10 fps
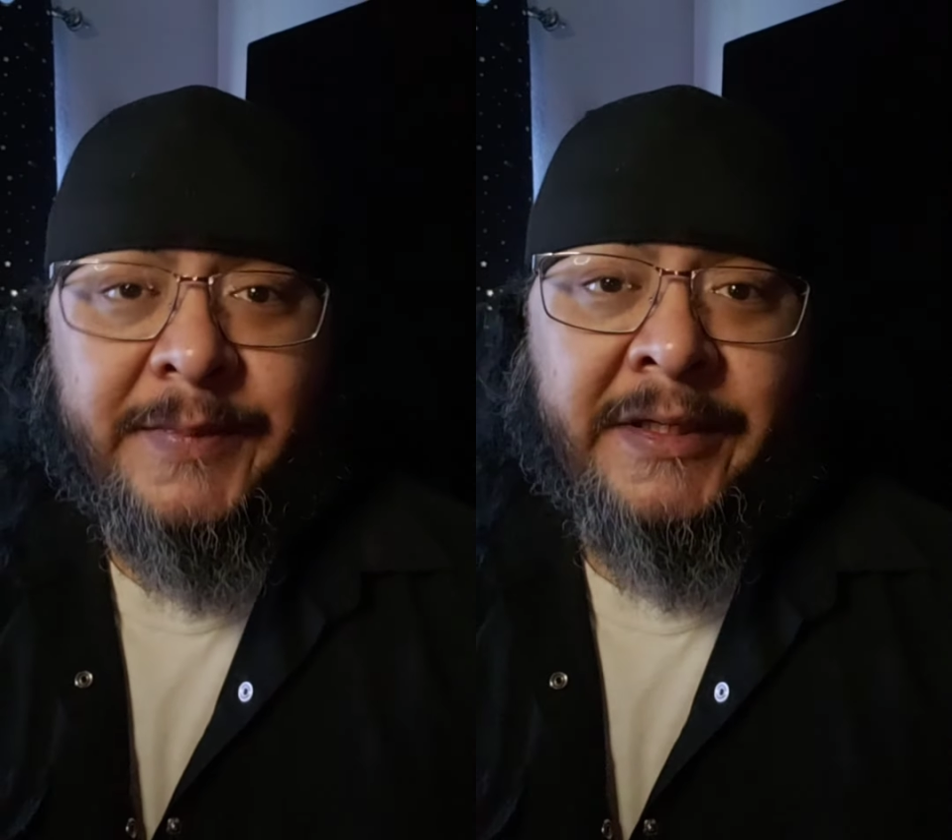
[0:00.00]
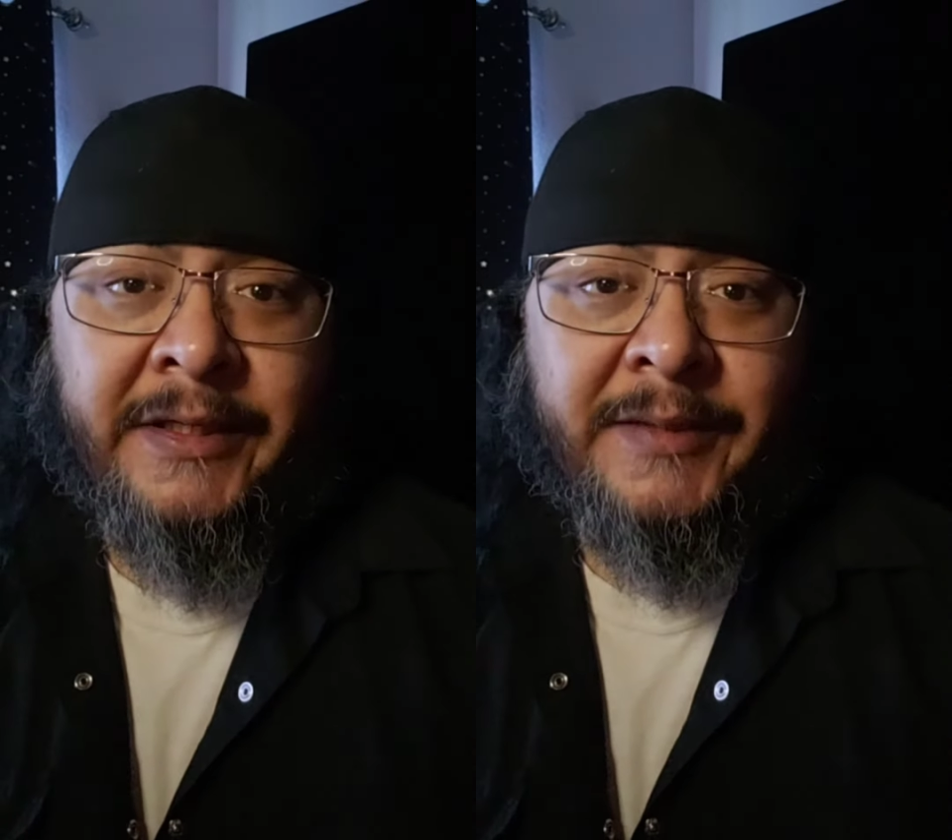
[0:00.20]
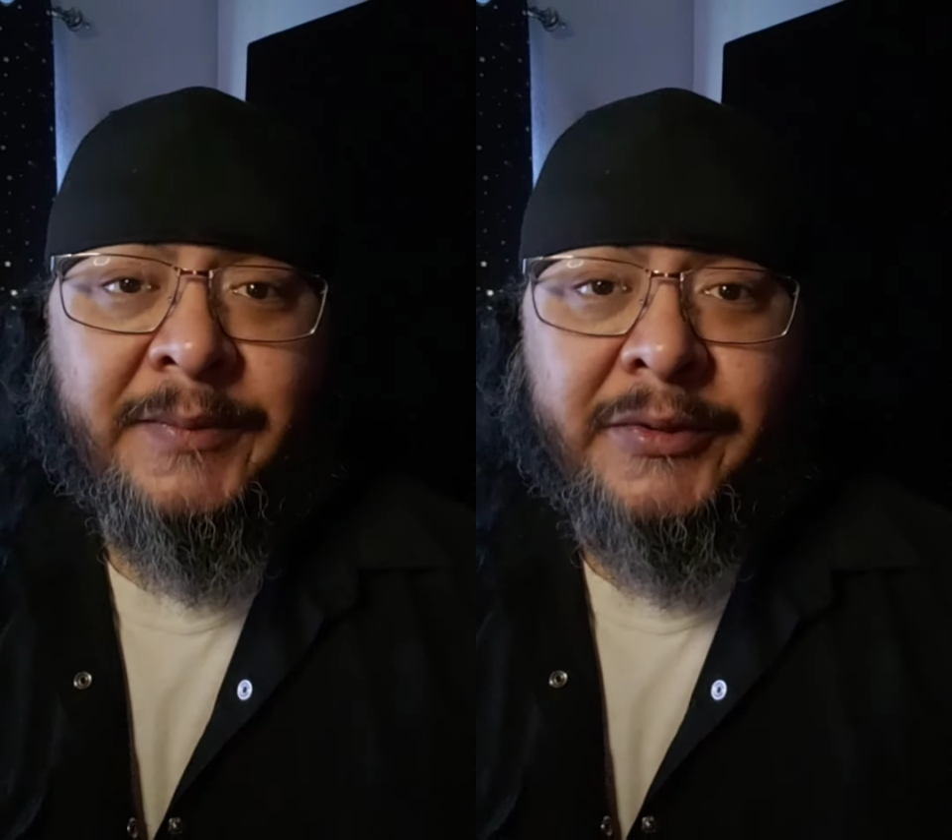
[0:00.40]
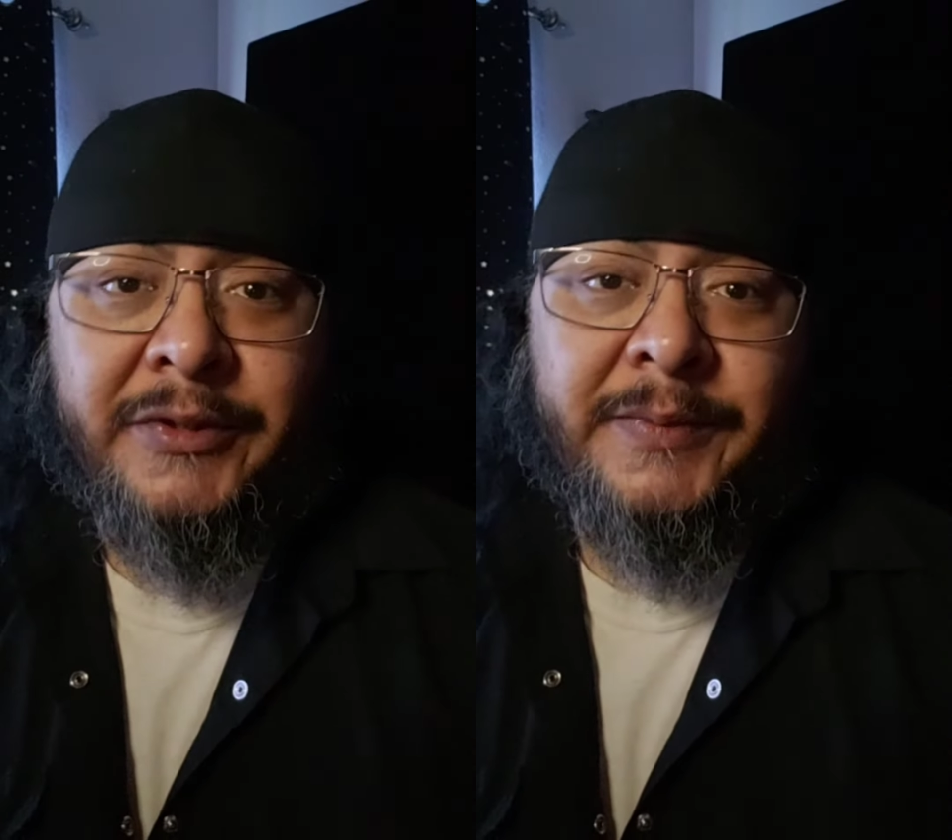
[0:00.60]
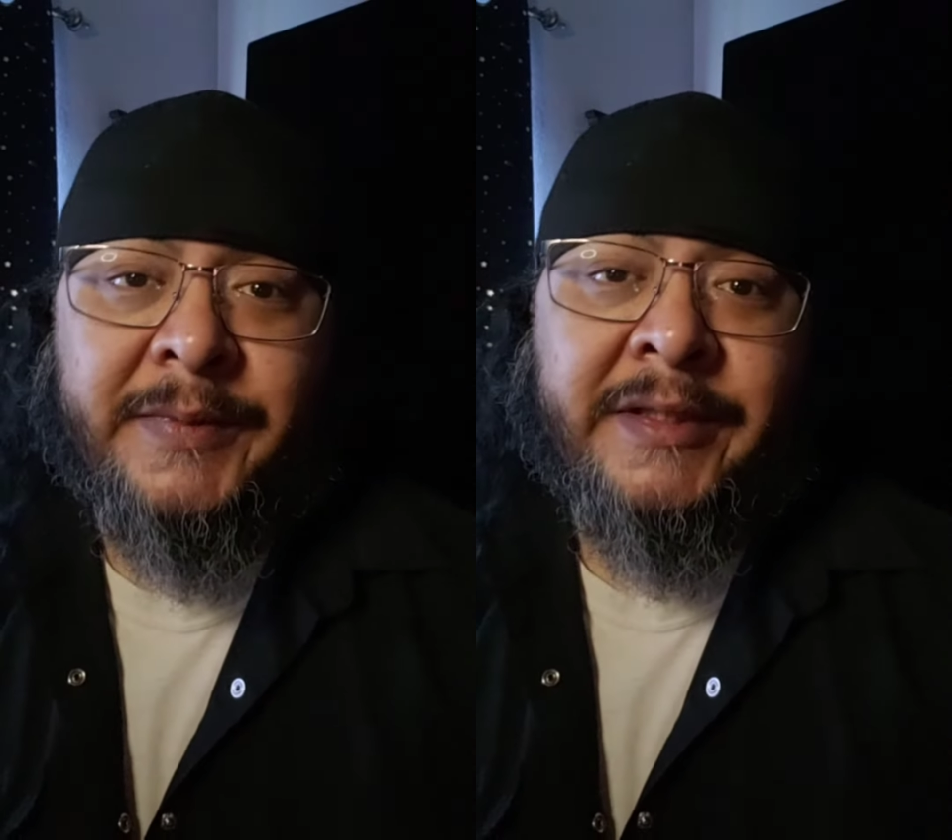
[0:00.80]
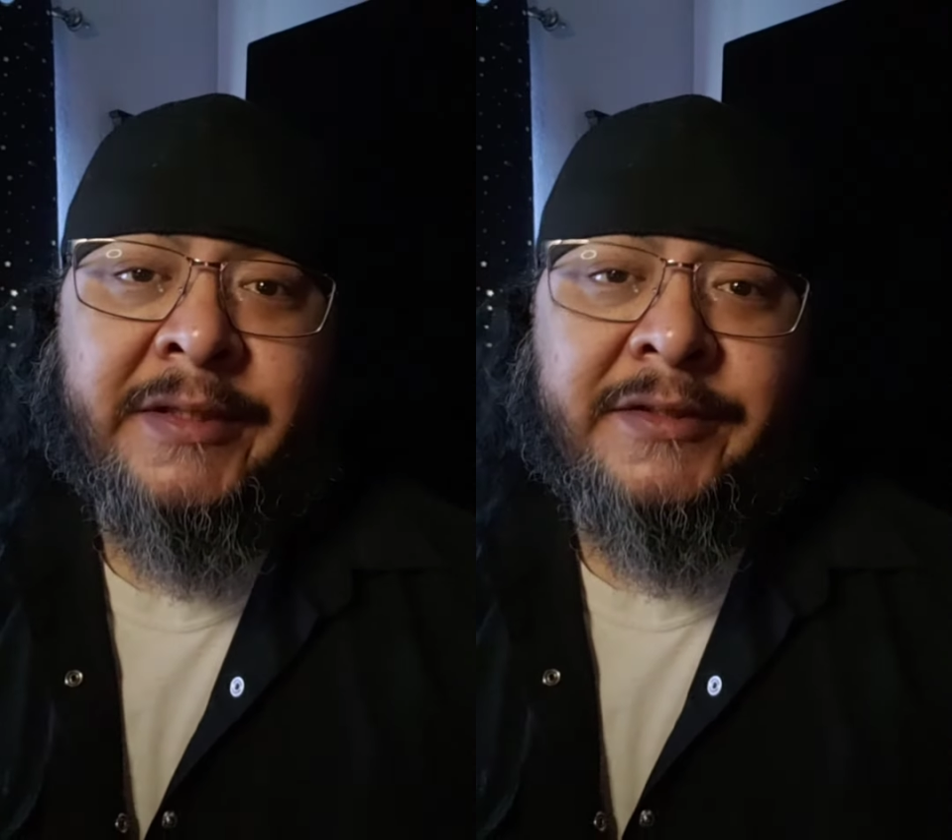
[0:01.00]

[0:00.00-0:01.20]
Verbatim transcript: me and pushed me